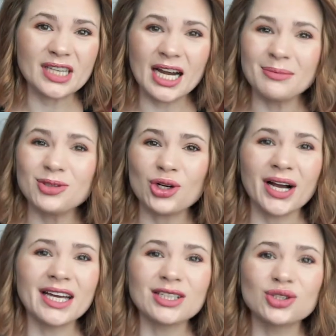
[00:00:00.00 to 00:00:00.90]
I'm
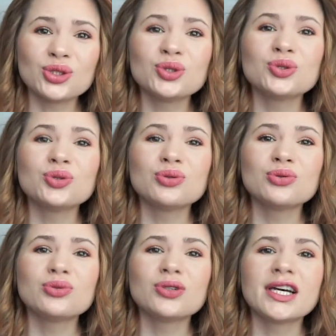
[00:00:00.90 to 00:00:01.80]
trying
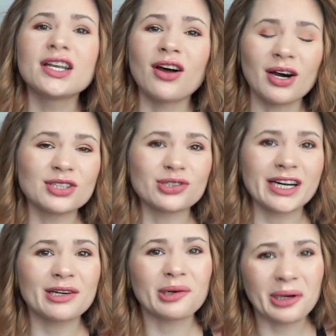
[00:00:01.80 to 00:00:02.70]
to not
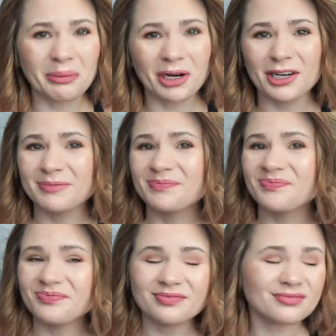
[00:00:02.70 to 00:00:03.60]
drink creamer.
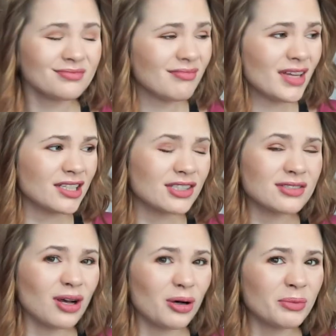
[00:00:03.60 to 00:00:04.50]

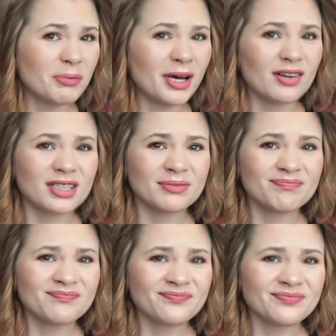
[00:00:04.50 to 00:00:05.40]
Just almond milk
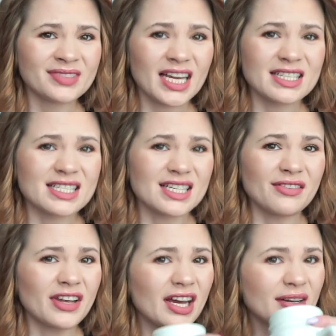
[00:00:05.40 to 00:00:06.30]
and
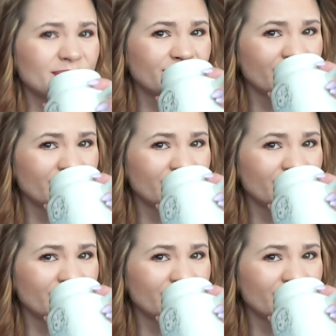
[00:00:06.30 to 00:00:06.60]
stevia.